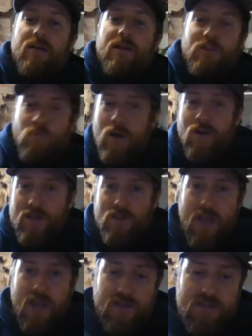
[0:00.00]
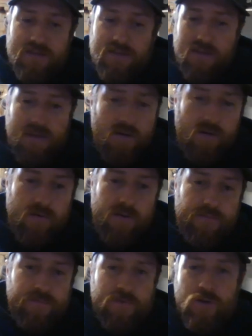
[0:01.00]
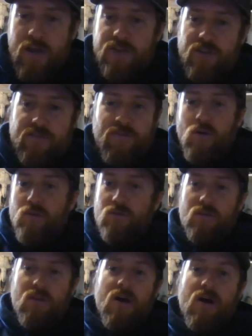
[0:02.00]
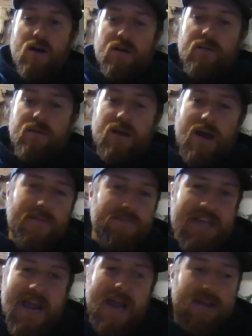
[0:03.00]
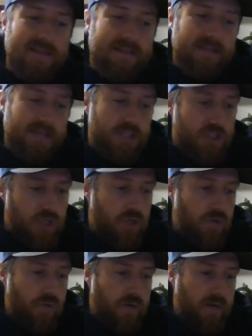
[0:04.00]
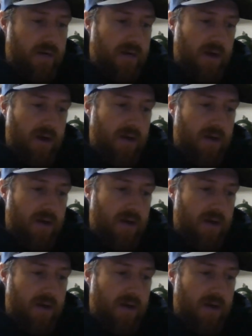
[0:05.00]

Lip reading: as well as if you guys are following along, I'm tackling this too, and